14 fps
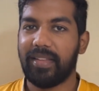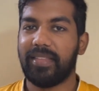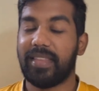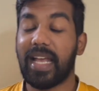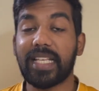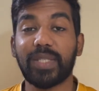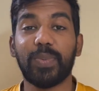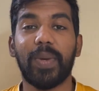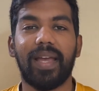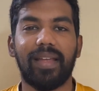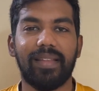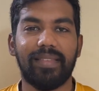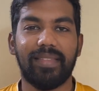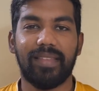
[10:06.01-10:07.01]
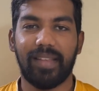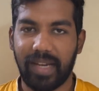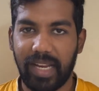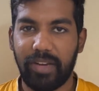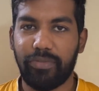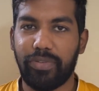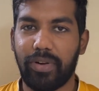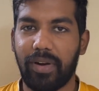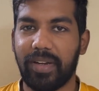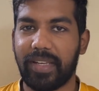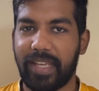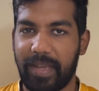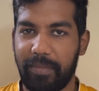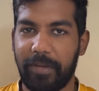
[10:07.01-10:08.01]
That's where the rainfall
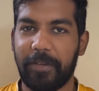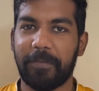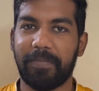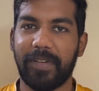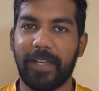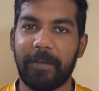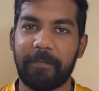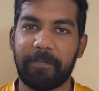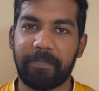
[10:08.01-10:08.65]
came into play.